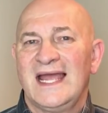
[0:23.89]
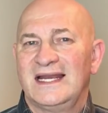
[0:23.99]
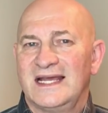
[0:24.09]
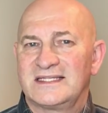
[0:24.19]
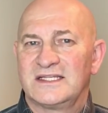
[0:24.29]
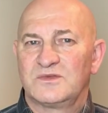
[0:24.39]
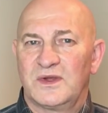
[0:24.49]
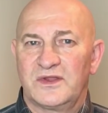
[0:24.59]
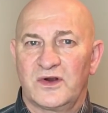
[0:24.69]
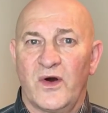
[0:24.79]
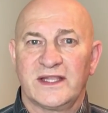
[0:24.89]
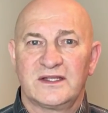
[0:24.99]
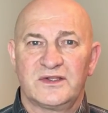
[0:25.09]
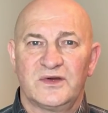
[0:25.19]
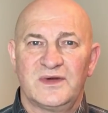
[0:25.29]
In essence, what they're going
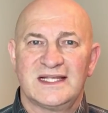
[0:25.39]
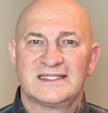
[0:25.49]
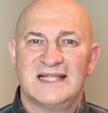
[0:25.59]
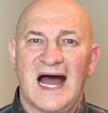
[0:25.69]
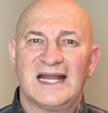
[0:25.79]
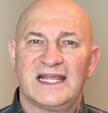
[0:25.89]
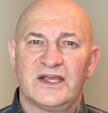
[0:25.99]
to do is not